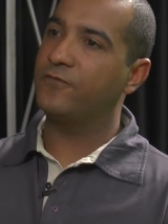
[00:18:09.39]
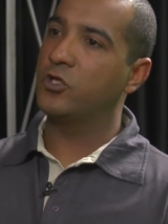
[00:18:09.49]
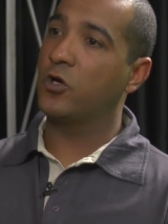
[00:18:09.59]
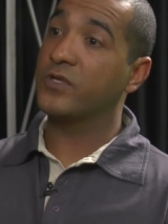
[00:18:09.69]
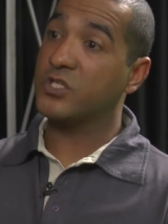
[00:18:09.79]
you
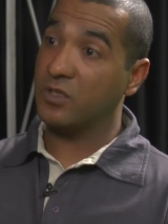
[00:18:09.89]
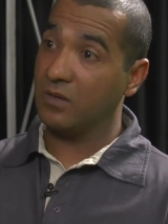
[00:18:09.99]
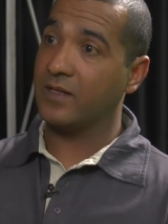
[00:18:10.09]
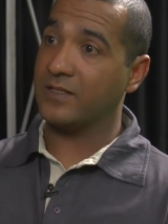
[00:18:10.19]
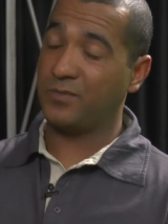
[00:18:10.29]
know, the
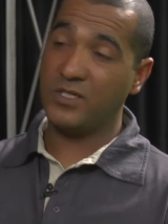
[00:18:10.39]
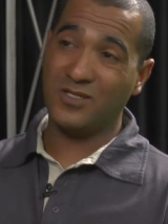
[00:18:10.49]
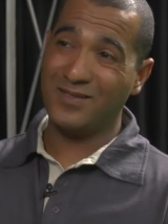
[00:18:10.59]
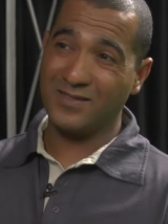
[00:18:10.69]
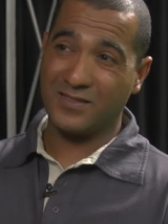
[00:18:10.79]
children,
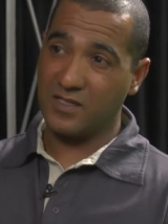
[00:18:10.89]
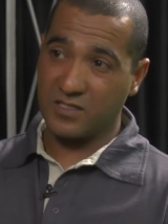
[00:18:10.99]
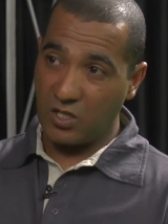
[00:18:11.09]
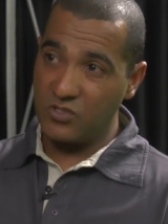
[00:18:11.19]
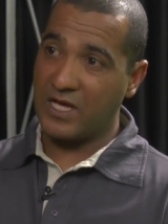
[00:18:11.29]
especially this
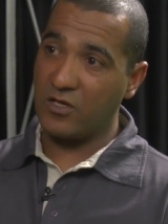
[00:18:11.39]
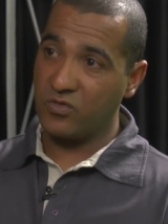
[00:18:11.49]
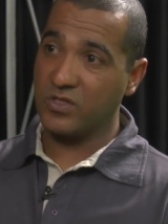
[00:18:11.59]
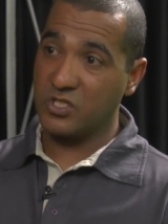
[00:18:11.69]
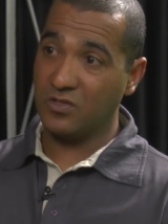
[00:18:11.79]
goes out to
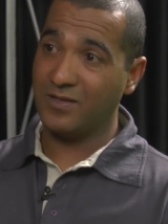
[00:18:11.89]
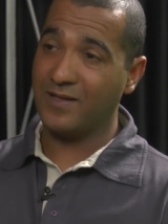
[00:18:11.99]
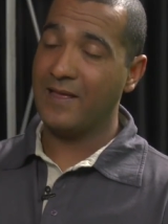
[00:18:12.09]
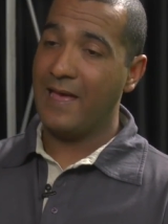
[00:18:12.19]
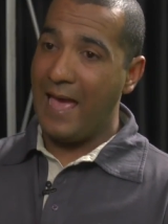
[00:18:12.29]
the
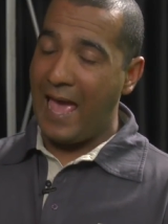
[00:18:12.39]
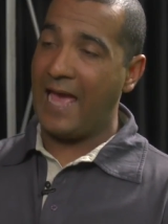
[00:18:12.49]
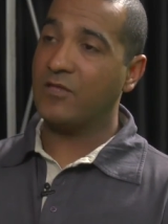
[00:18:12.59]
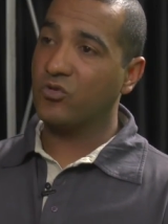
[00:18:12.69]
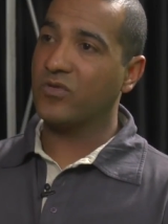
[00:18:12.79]
children
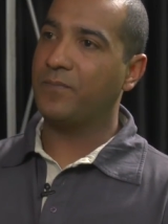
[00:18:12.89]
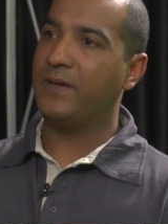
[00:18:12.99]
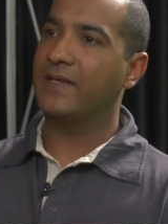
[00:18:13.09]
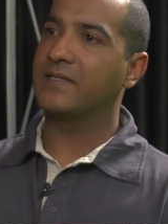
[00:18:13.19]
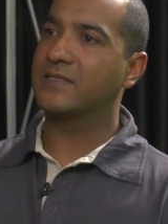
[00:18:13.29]
and to the
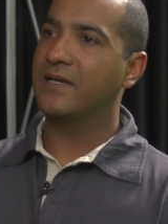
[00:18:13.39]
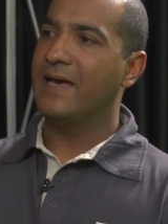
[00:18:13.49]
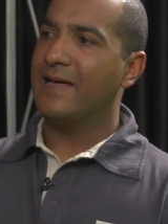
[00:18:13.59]
parents,